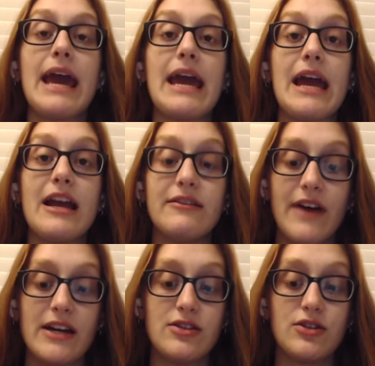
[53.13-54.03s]
and
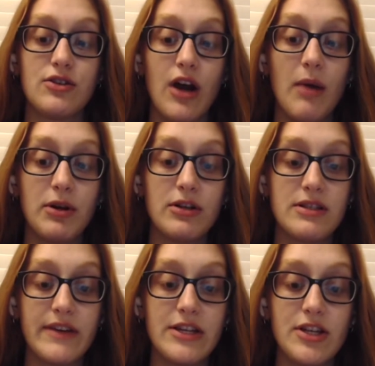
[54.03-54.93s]
faster crop
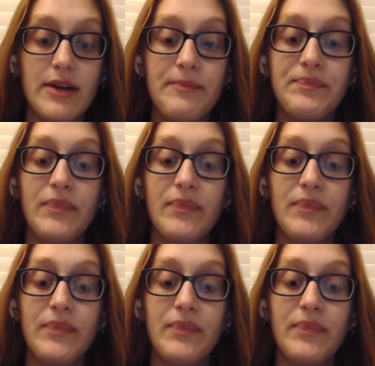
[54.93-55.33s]
cultivation.